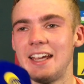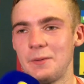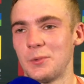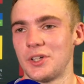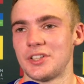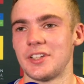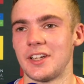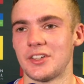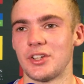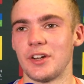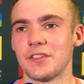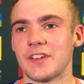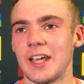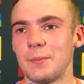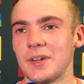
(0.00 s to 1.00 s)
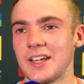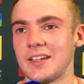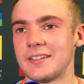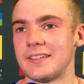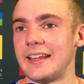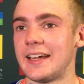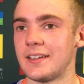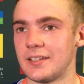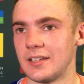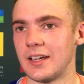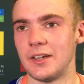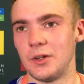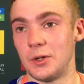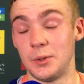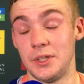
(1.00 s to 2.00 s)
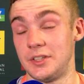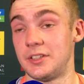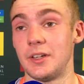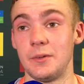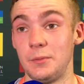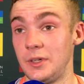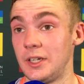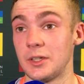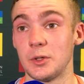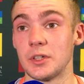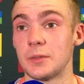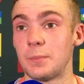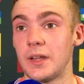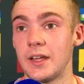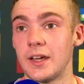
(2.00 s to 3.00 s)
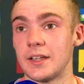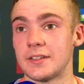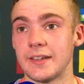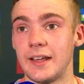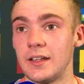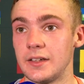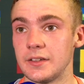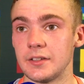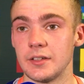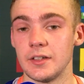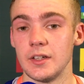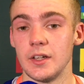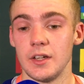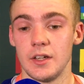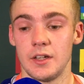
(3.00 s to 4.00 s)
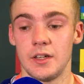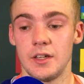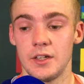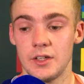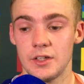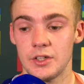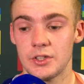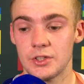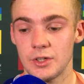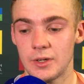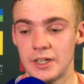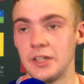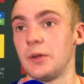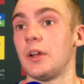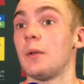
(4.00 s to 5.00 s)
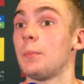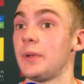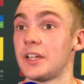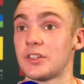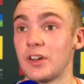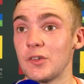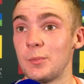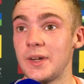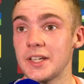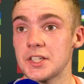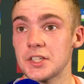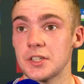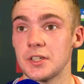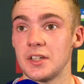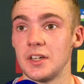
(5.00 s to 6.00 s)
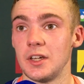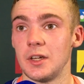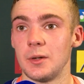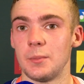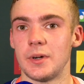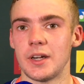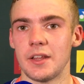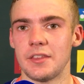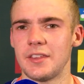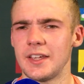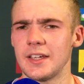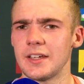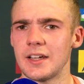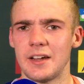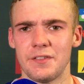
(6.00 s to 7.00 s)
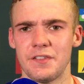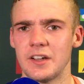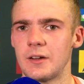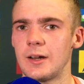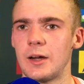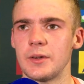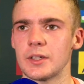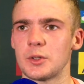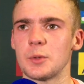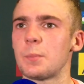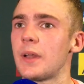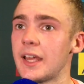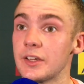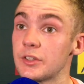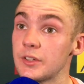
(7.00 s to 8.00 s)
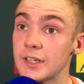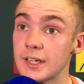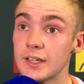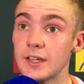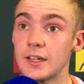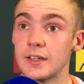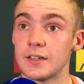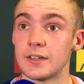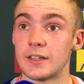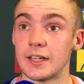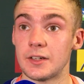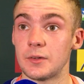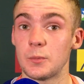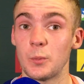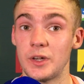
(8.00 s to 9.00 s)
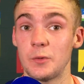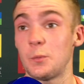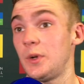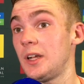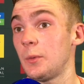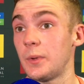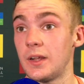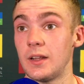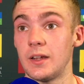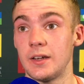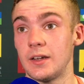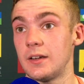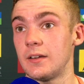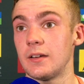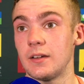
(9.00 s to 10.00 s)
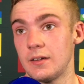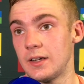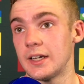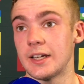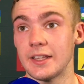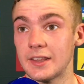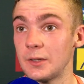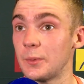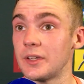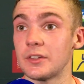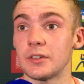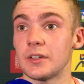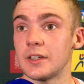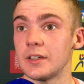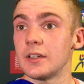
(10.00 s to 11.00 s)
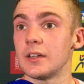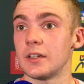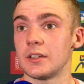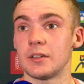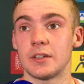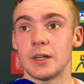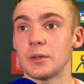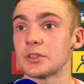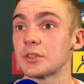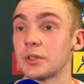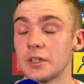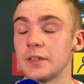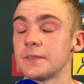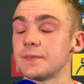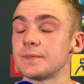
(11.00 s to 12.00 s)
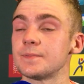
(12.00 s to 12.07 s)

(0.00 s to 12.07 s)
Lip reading: It was a tough game against Nat. I know he's a really good player and talent, so I knew it would be a tough match. But I think I figured out a good plan today, and that went really well, and I get the win today. So that was good.